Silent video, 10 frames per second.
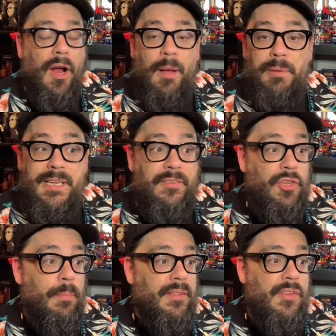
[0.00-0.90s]
completist and
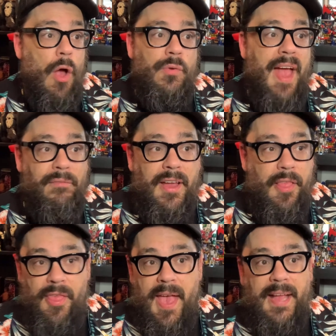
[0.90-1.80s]
you must own
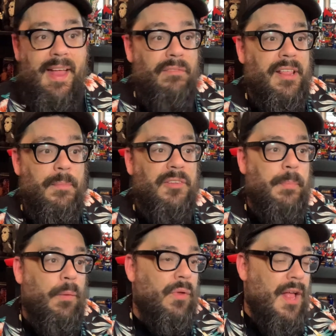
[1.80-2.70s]
everything and everything must
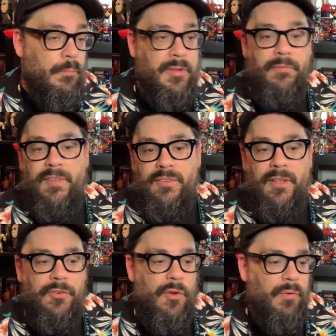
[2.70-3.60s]
be 100%
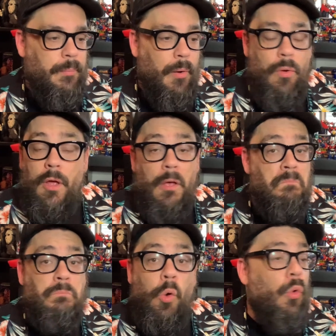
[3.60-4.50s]
vintage and no repro,
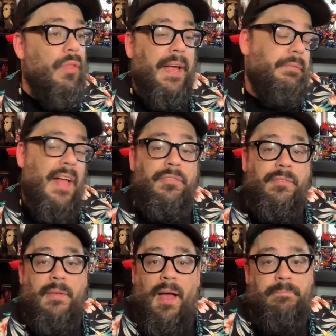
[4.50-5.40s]
cool. Like,
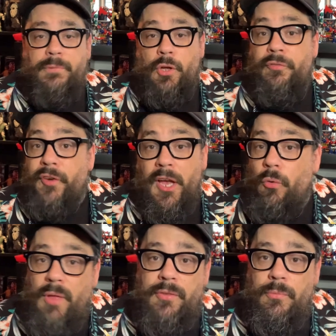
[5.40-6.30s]
that's good for
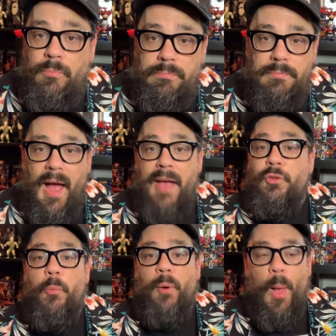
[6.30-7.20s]
you. I have
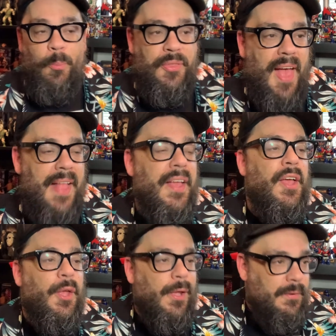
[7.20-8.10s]
no problem with that.
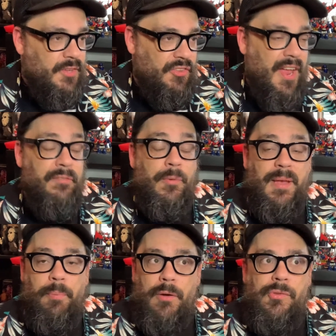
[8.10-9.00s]
Just saying, for
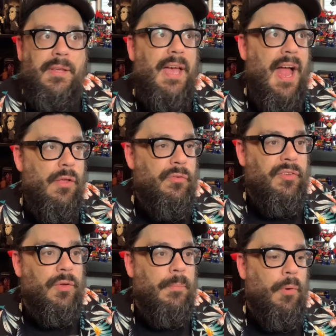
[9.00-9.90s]
me personally, I don't
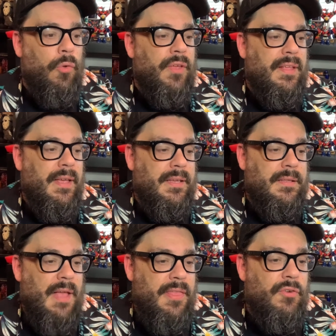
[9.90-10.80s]
feel compelled to.
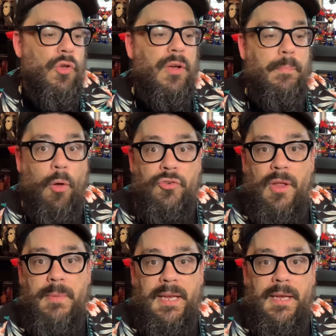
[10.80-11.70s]
There's no compulsion
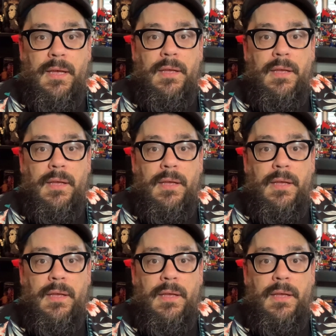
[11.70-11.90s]
on me,